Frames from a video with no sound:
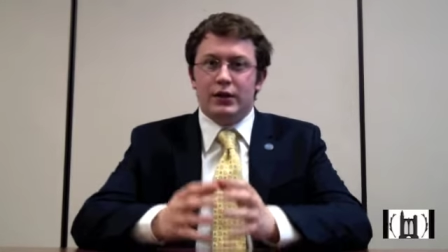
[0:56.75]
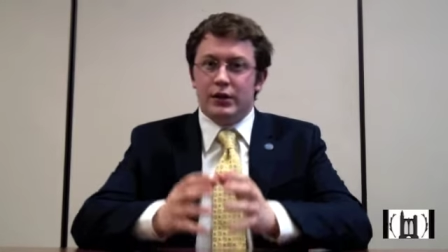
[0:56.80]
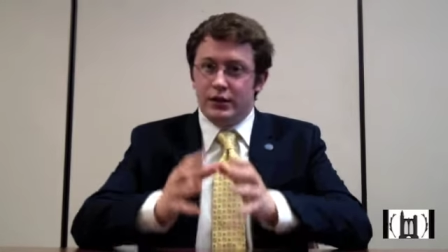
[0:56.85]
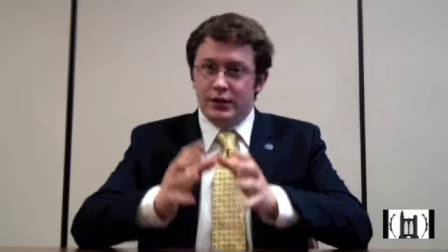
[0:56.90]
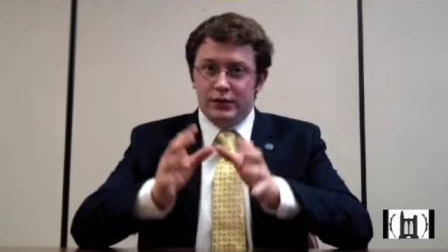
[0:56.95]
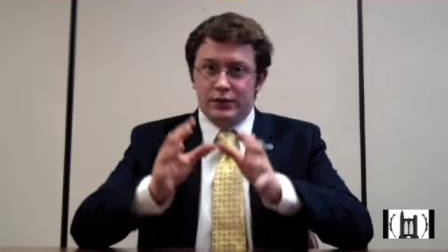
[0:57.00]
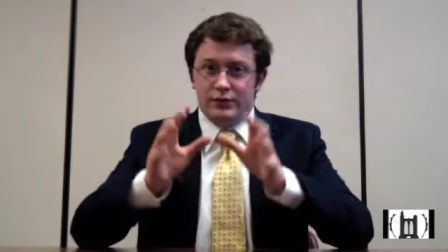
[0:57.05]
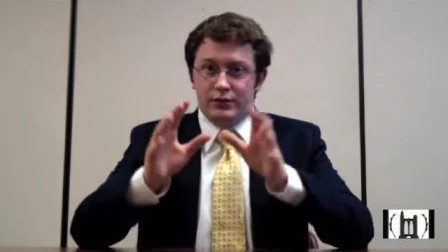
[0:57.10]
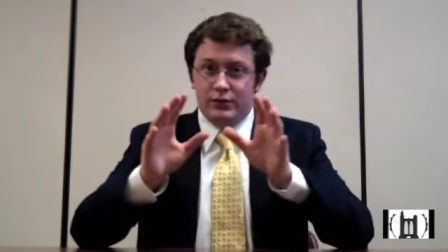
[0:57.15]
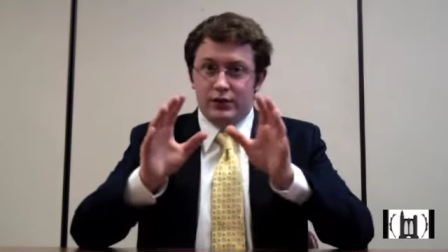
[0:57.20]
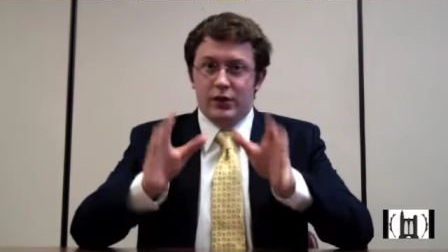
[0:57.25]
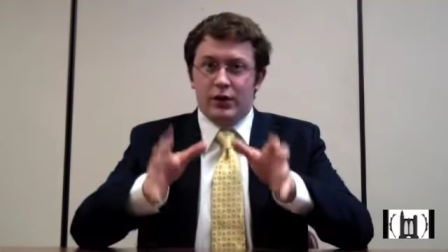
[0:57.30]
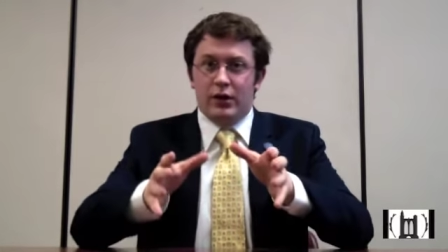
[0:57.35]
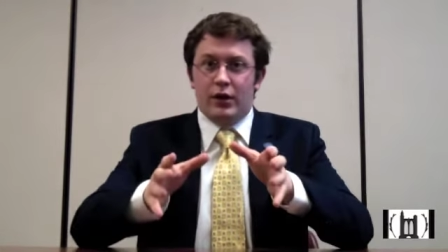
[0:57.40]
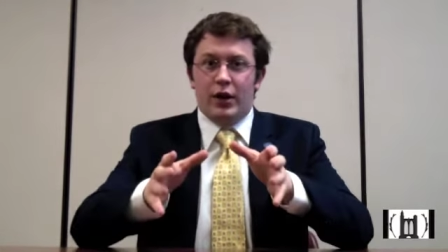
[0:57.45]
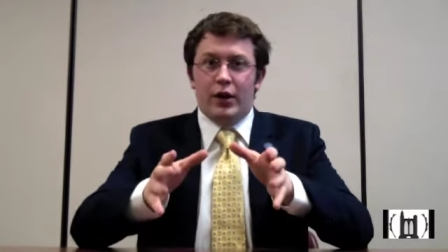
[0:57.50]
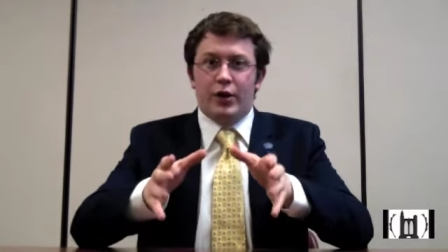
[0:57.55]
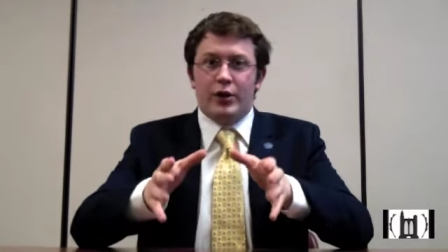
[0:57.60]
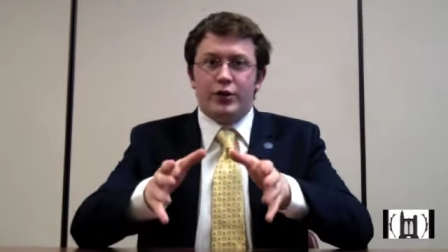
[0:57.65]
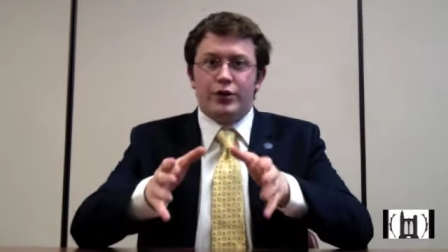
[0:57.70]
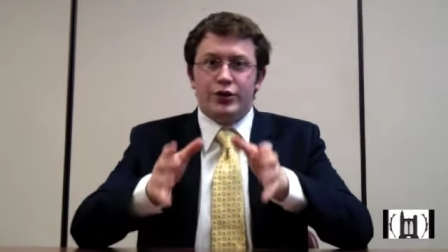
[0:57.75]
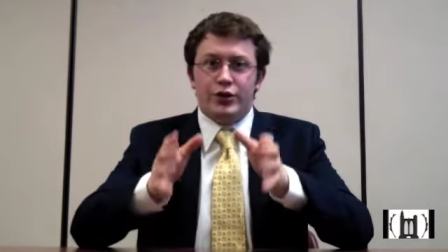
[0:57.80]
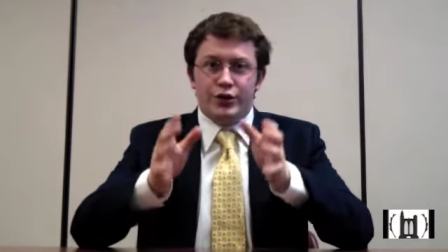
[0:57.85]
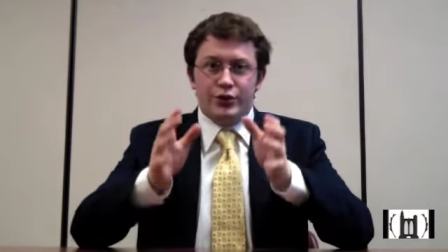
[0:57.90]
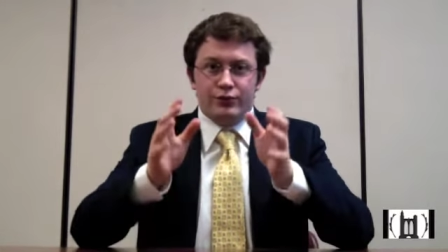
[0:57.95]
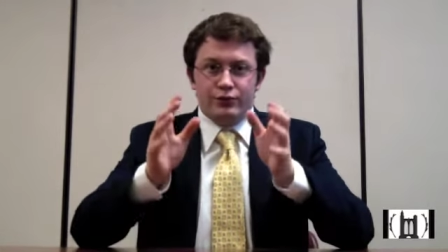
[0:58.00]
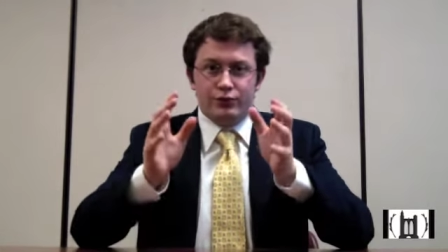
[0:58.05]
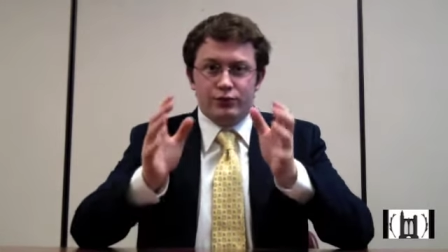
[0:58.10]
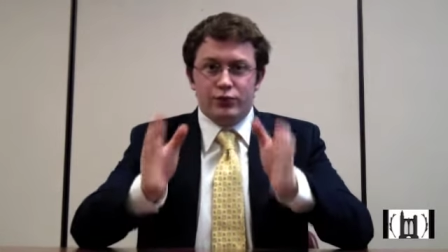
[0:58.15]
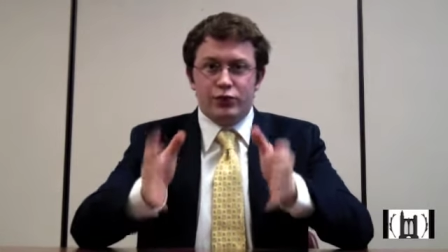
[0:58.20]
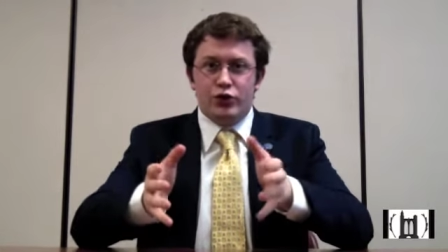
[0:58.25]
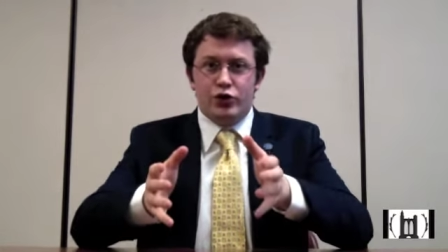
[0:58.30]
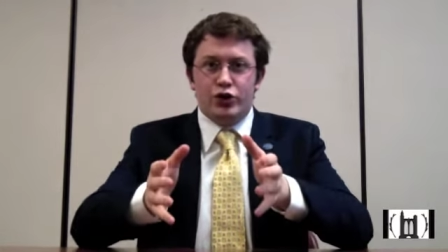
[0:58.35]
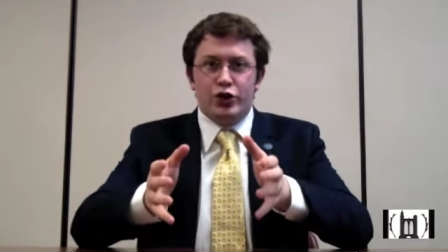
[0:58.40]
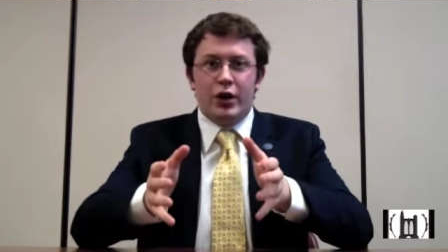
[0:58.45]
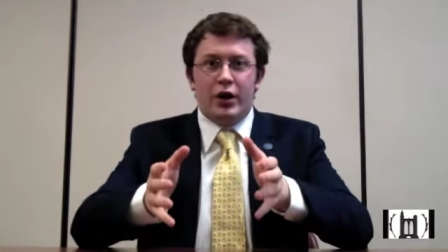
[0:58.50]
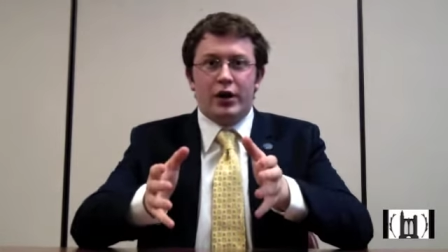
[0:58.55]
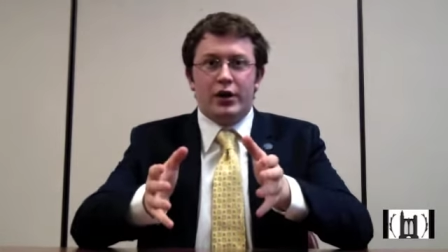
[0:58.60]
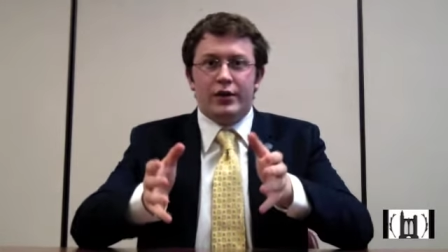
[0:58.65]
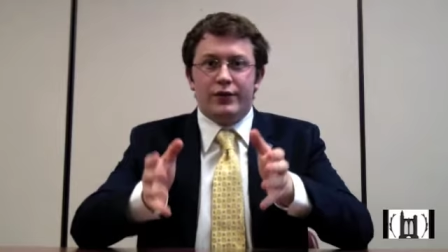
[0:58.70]
a large
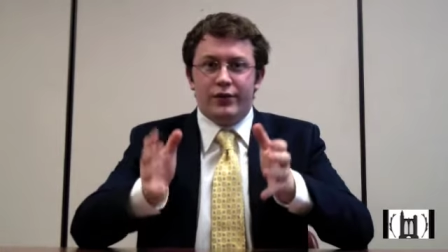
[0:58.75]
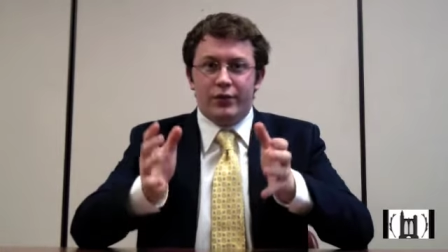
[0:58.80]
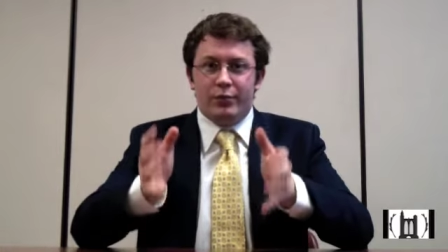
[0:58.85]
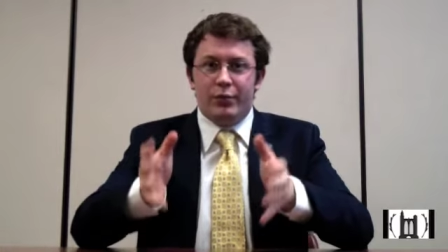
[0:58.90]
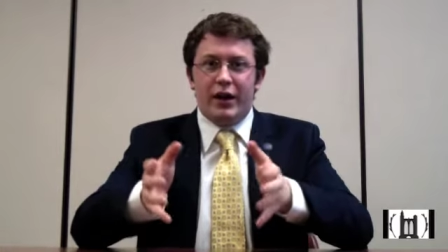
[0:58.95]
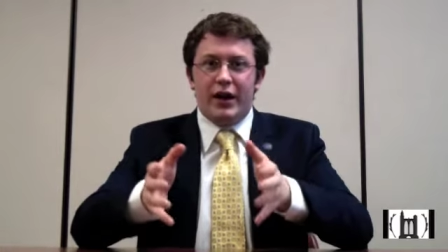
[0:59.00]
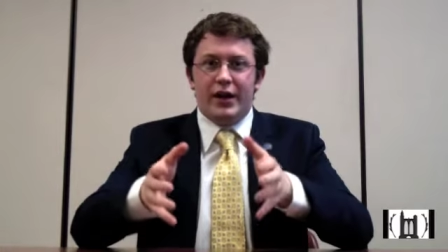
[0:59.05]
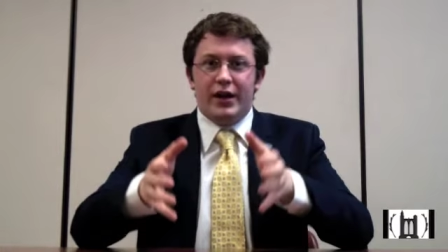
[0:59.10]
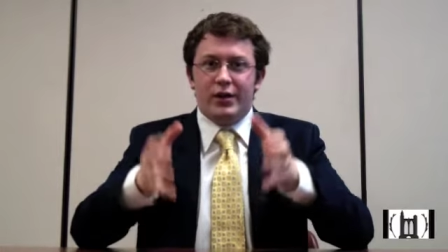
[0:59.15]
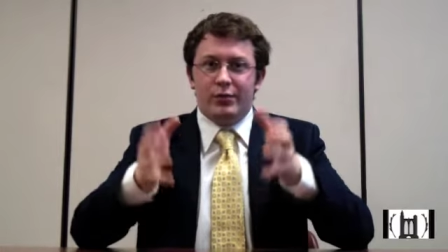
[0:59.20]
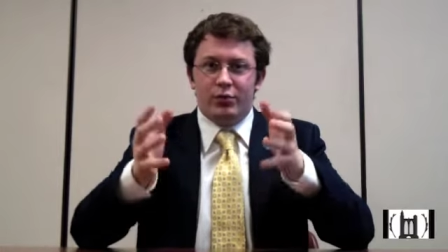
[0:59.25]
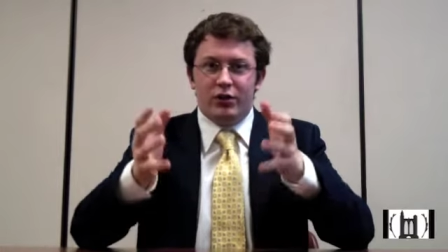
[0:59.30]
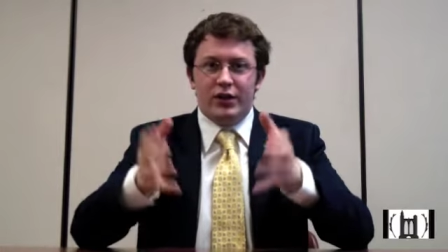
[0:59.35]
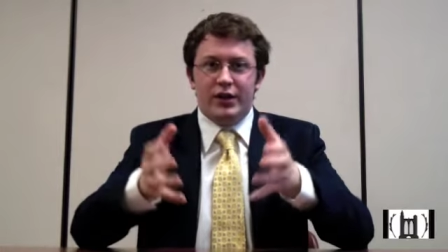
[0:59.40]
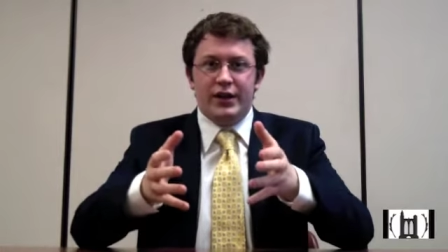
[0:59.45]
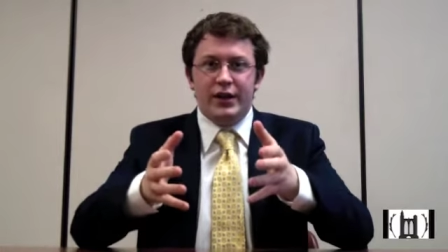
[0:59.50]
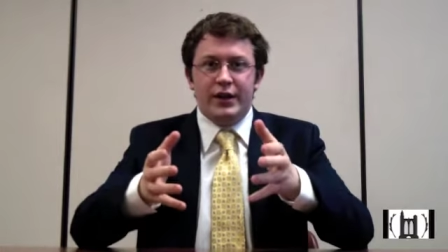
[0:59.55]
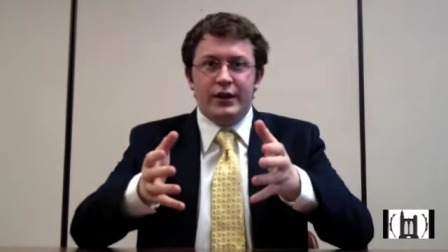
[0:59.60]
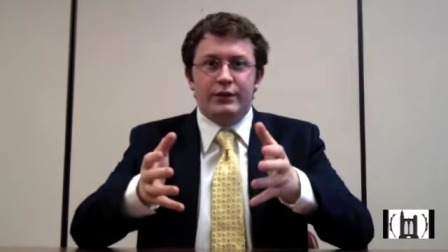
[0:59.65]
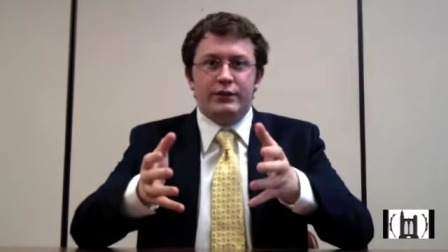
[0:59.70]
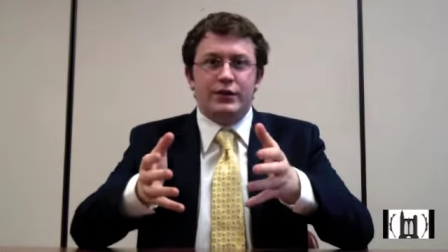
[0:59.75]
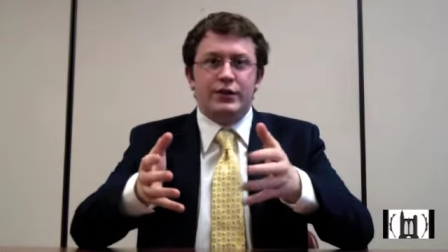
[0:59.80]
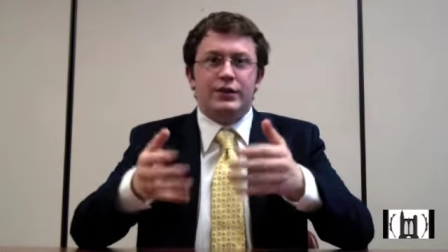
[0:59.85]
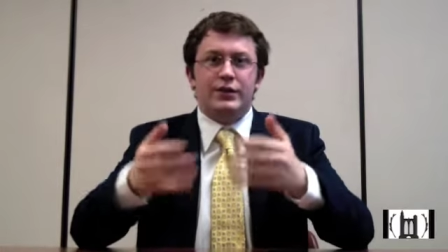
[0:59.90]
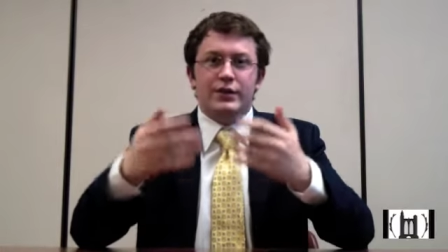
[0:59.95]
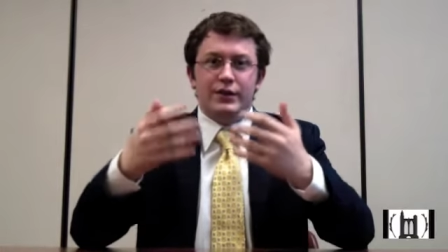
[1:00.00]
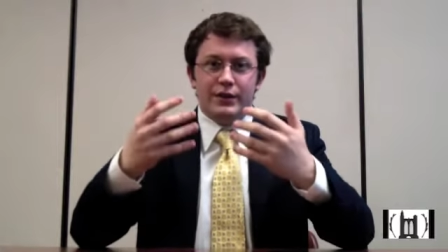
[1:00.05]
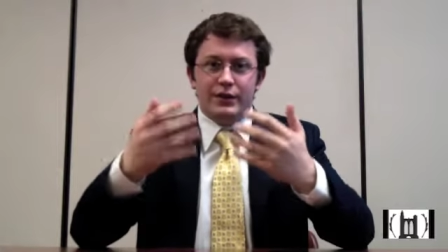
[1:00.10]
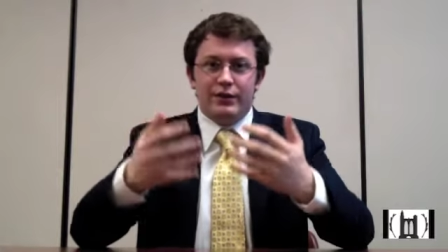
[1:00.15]
chunk of the body believes